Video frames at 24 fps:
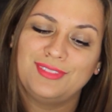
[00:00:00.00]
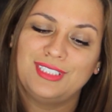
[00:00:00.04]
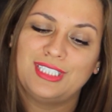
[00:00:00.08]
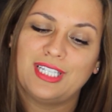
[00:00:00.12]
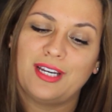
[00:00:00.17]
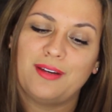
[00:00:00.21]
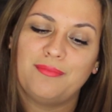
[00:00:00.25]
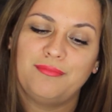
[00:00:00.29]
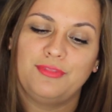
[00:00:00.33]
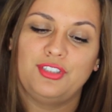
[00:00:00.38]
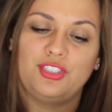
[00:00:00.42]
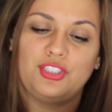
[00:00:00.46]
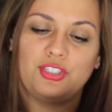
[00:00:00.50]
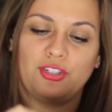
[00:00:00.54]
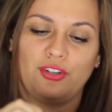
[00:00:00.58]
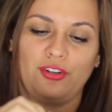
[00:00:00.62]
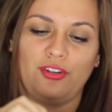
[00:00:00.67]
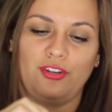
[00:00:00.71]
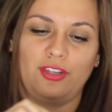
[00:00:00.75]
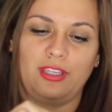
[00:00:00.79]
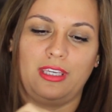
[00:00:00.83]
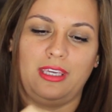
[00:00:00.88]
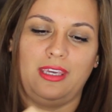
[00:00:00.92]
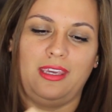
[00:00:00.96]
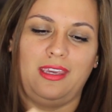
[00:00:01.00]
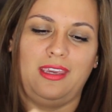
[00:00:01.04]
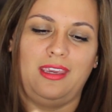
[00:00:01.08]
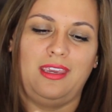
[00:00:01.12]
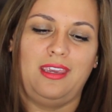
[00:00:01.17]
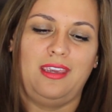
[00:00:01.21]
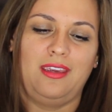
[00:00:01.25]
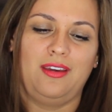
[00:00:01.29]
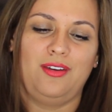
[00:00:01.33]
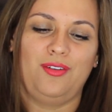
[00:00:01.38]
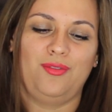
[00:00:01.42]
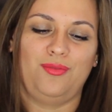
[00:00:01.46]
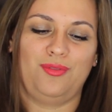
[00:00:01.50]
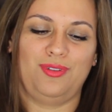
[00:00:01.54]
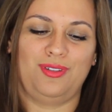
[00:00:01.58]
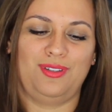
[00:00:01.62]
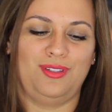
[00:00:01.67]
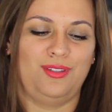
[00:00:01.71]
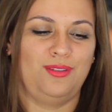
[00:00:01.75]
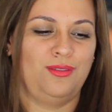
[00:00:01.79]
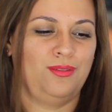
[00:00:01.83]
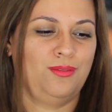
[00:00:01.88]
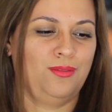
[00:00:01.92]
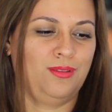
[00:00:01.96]
dumb jerky? Who
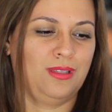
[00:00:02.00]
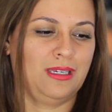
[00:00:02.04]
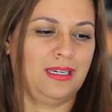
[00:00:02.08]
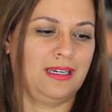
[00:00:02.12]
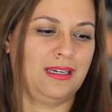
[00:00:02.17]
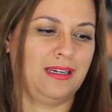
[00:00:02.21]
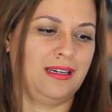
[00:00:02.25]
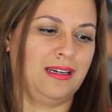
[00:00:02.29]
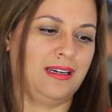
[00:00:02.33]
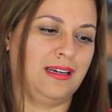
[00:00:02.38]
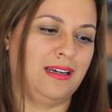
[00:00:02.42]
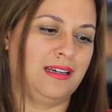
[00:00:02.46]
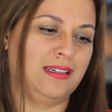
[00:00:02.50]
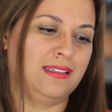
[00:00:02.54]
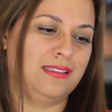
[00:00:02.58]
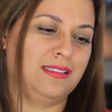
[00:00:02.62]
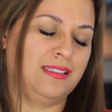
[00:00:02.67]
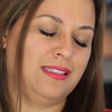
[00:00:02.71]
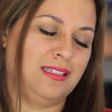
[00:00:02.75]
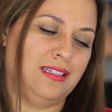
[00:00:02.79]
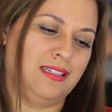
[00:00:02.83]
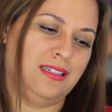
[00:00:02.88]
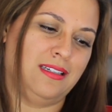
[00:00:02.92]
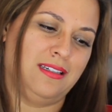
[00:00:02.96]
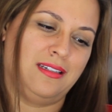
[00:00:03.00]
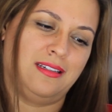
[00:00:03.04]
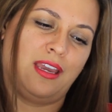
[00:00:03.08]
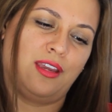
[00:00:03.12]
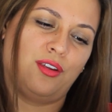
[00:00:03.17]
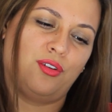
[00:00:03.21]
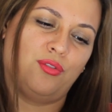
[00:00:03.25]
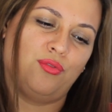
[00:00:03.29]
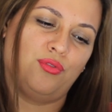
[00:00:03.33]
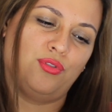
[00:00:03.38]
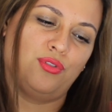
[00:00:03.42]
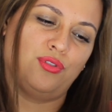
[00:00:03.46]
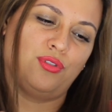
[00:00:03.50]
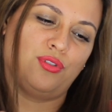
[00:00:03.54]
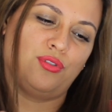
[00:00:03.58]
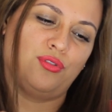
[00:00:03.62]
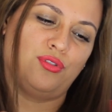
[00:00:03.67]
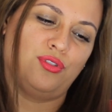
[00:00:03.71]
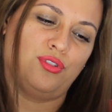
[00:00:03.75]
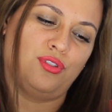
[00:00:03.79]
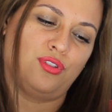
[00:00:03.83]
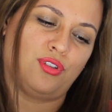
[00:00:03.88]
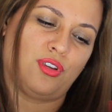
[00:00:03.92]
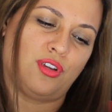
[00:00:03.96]
would do that? Kangaroos
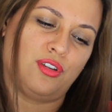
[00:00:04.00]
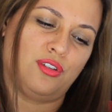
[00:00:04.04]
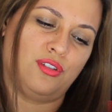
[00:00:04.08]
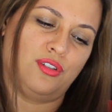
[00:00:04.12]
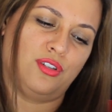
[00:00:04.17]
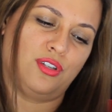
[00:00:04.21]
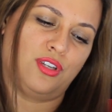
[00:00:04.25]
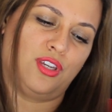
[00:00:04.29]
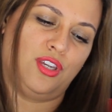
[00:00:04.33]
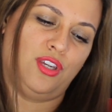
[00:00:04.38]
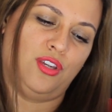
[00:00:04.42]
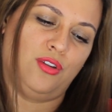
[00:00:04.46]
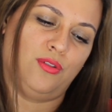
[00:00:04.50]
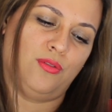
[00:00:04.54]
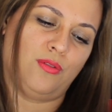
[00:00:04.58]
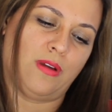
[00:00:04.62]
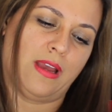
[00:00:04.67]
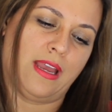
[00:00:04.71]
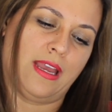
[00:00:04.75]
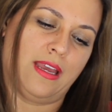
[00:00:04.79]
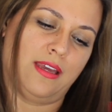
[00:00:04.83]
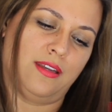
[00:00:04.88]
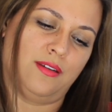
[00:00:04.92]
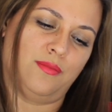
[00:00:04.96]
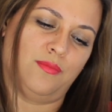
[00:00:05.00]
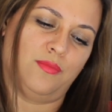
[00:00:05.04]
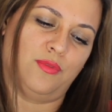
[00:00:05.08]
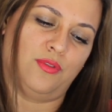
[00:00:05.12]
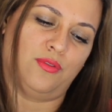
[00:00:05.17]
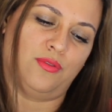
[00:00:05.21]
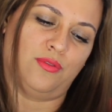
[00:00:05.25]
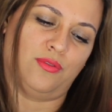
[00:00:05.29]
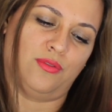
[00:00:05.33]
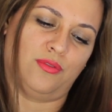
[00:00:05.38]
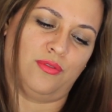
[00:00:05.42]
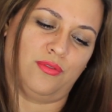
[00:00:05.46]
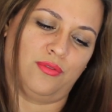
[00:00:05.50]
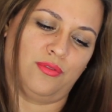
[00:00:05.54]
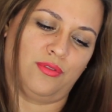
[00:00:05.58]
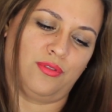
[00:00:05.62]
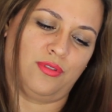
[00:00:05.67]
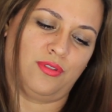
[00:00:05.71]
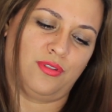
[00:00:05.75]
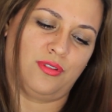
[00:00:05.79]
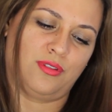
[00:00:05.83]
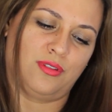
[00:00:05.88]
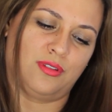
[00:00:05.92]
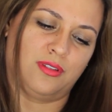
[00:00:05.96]
are such cute animals.
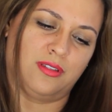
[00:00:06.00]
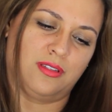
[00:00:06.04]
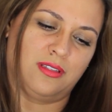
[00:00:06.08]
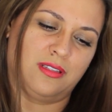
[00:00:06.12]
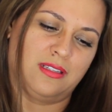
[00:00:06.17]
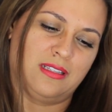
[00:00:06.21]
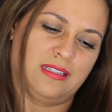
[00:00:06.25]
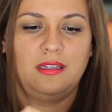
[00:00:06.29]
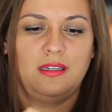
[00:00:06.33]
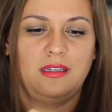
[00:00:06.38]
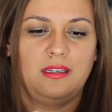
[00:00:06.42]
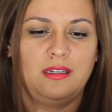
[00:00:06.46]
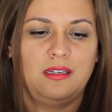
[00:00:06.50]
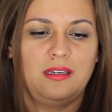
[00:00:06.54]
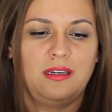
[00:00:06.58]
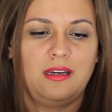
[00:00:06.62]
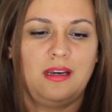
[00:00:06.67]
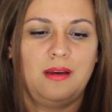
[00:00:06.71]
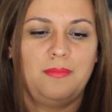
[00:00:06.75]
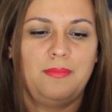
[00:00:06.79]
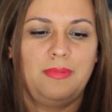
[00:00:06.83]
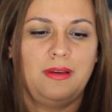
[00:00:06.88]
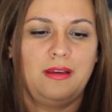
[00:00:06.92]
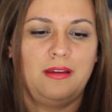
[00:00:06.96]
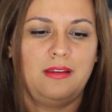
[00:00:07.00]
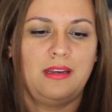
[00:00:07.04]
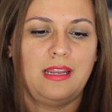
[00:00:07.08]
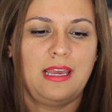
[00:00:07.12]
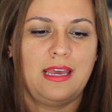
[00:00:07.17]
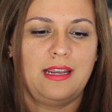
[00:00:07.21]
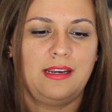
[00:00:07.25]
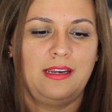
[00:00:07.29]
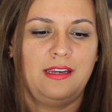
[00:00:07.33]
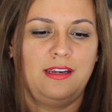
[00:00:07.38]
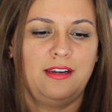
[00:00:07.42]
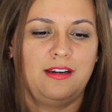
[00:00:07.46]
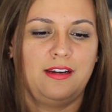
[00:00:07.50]
Hop on out of